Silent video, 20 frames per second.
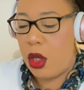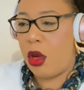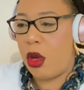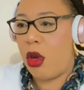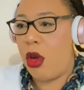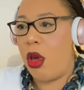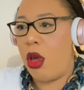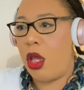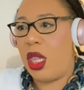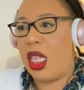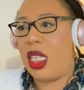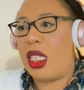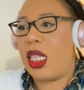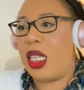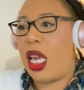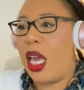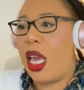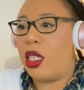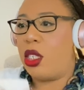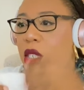Oh, this
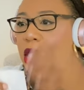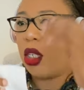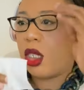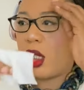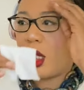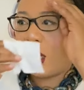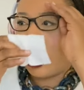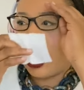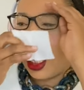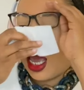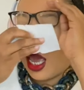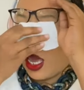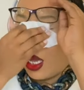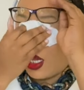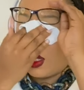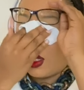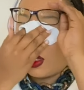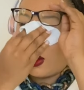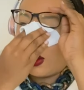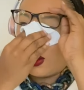guy just
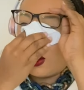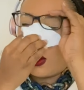died.